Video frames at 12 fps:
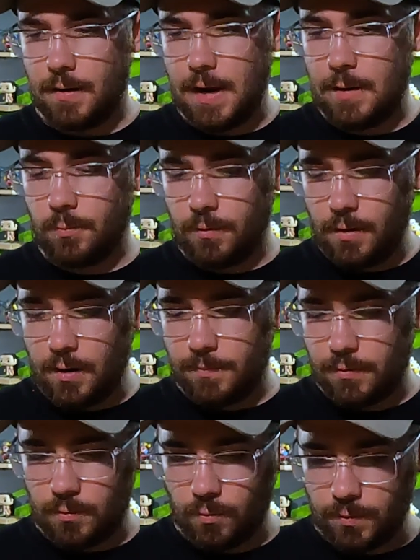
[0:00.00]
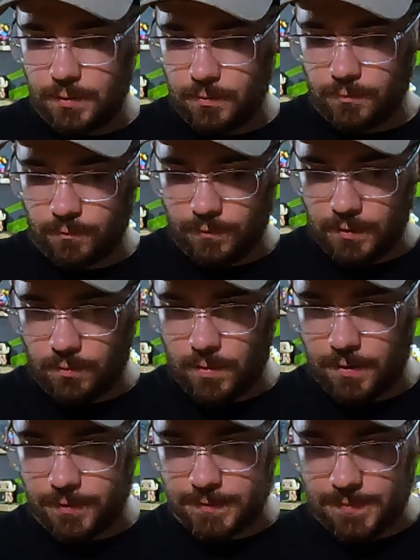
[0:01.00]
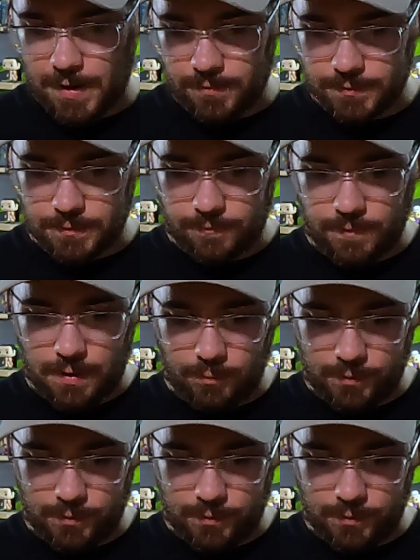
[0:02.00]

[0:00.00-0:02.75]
And we're up. We're doing real well this battle so far.